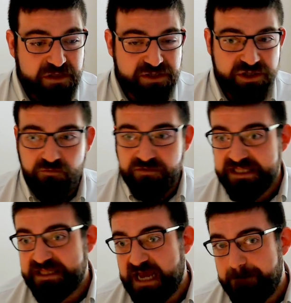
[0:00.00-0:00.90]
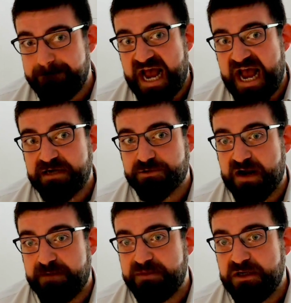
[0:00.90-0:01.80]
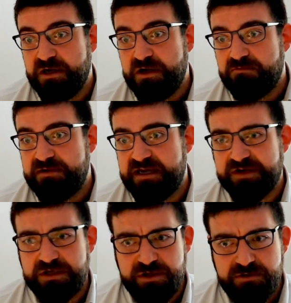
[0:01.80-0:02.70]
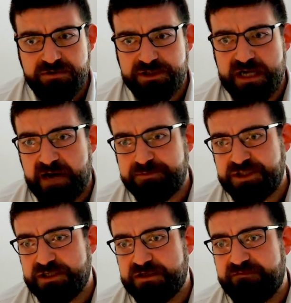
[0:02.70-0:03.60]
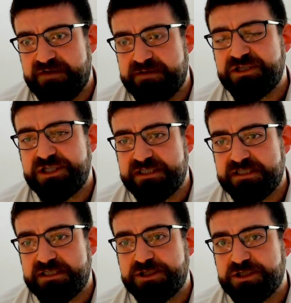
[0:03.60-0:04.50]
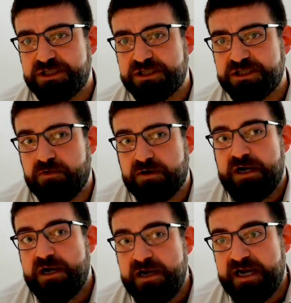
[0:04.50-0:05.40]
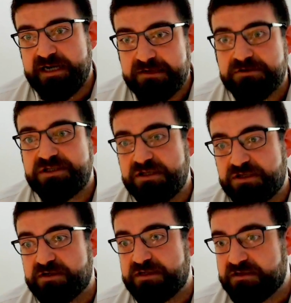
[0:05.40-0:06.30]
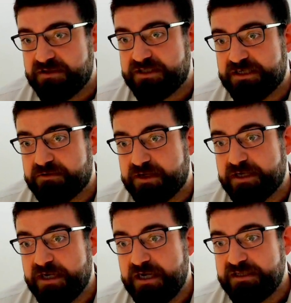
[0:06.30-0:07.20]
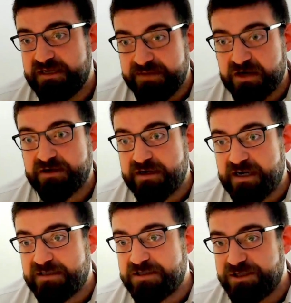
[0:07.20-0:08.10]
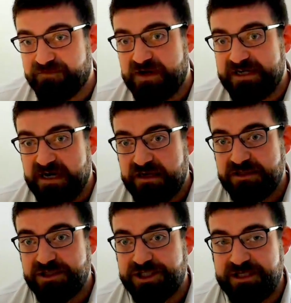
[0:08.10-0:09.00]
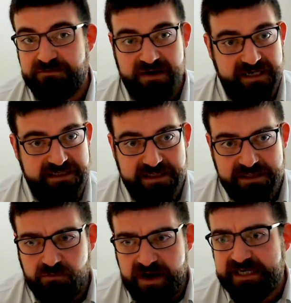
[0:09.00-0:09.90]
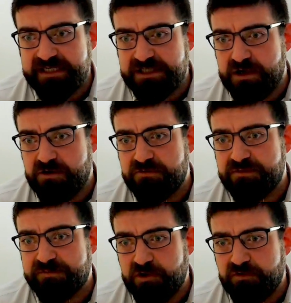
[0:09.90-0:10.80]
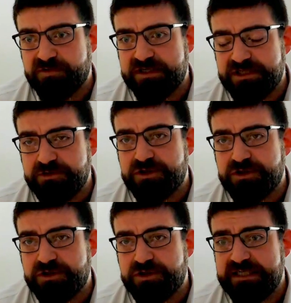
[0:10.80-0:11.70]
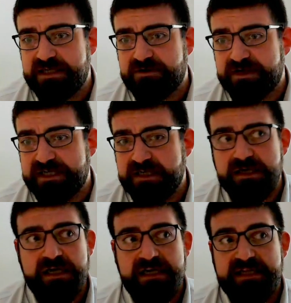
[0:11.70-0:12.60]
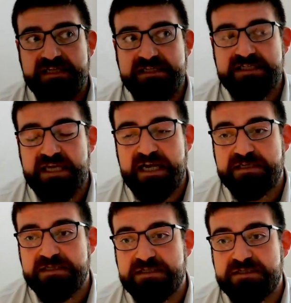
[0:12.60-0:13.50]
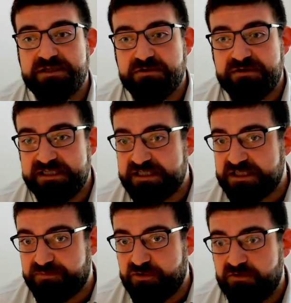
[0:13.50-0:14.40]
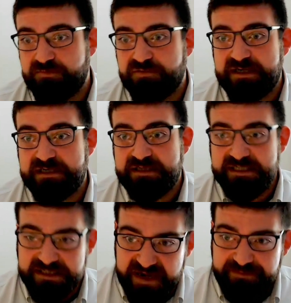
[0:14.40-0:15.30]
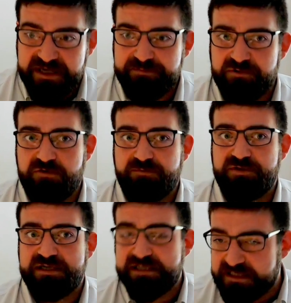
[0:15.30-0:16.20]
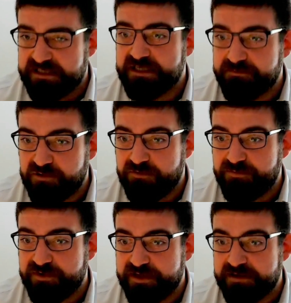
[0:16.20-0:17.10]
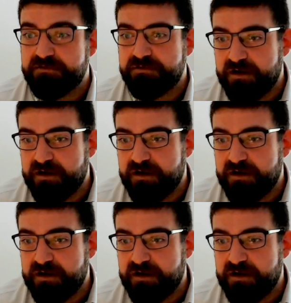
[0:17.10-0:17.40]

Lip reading: So with that backdrop, we have a huge adoption of imaging decision support. And here's the dirty little secret. The American College of Radiology writes this weighty tome, appropriate use criteria, that says, this is appropriate, this is maybe appropriate, this is inappropriate.